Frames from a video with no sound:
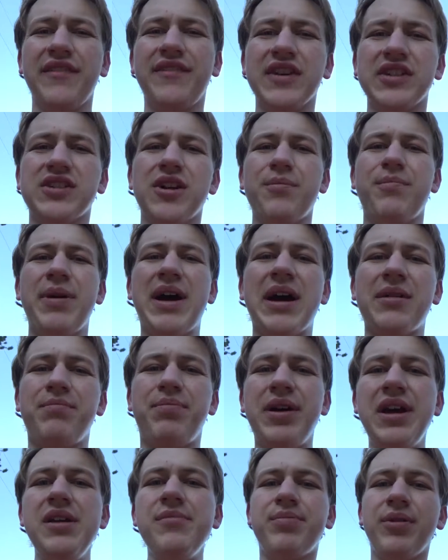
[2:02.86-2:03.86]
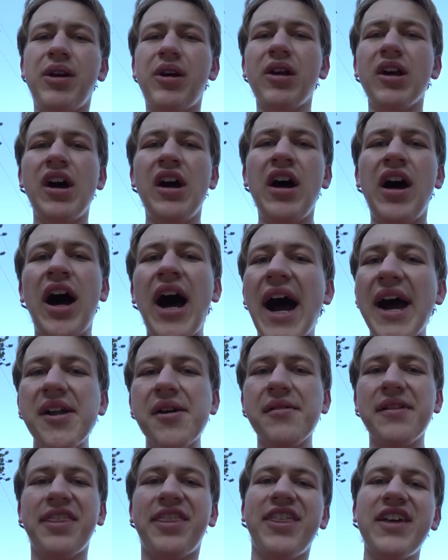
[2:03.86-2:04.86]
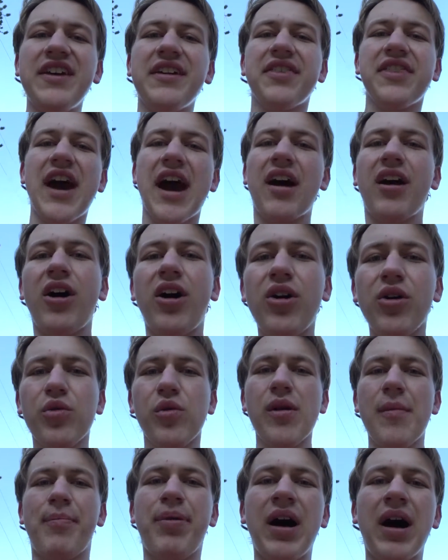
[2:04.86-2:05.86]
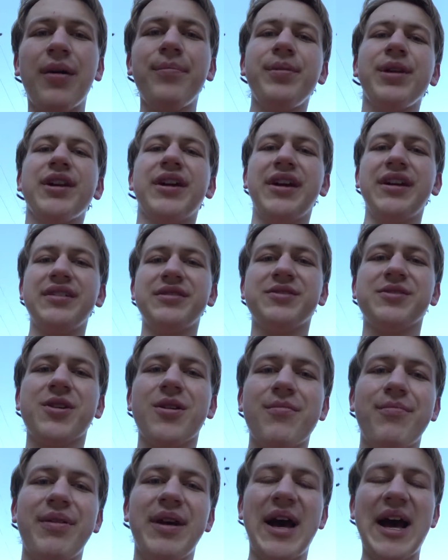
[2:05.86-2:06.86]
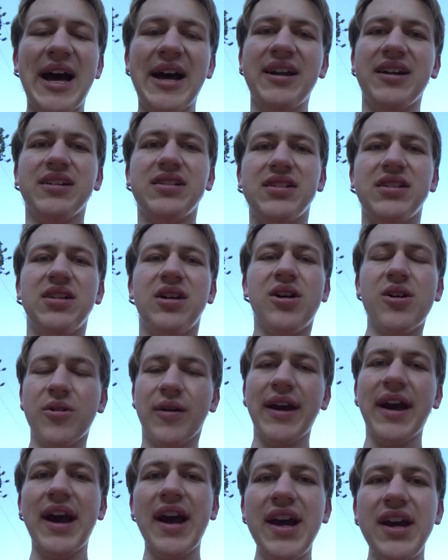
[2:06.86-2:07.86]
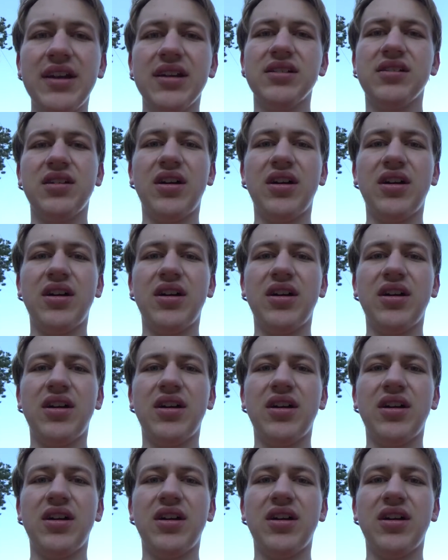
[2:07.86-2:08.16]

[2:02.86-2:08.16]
of us are bad people? I don't think that all Republicans are bad, okay?